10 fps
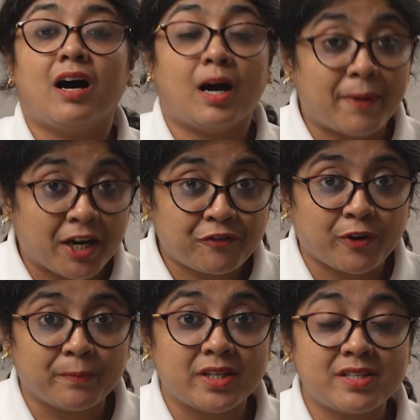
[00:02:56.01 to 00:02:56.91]
Apart
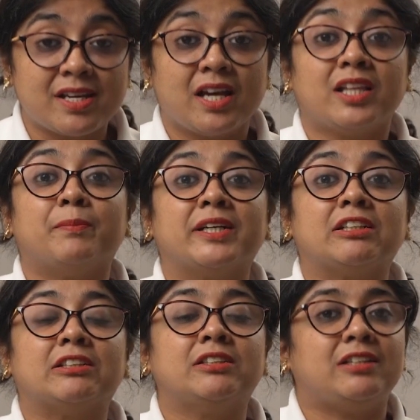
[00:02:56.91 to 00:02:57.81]
from this, the
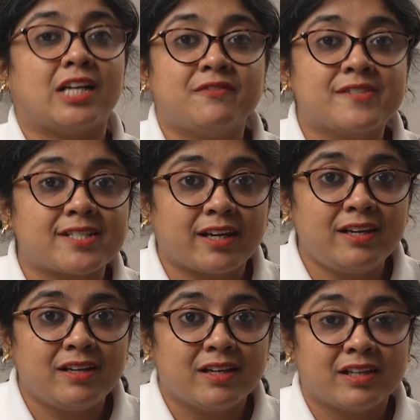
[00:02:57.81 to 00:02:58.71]
maternal
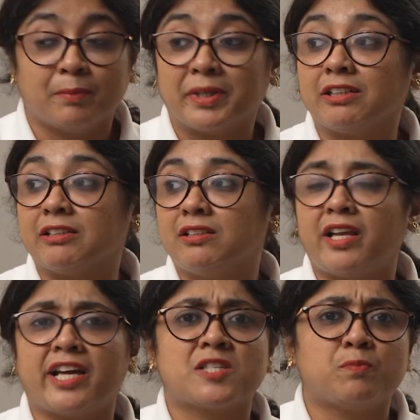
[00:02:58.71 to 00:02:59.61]
lifestyle, the maternal
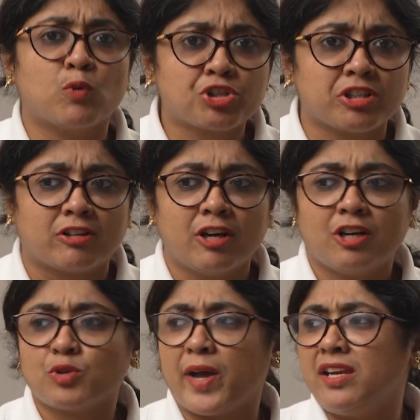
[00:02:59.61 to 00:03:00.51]
exposure
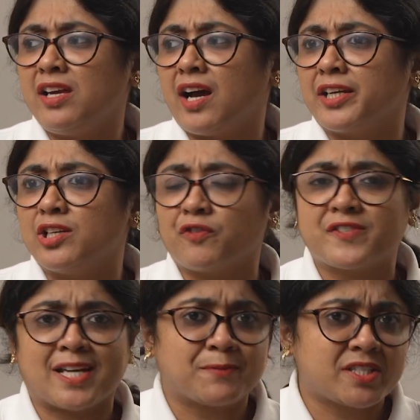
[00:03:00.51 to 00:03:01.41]
to any kind of
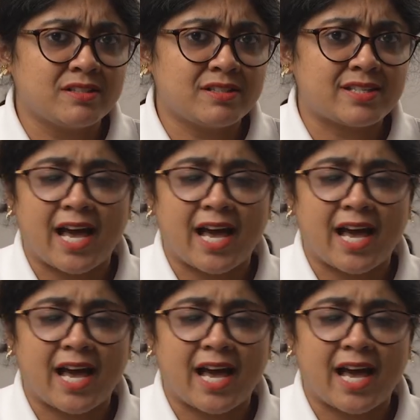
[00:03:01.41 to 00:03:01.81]
substance,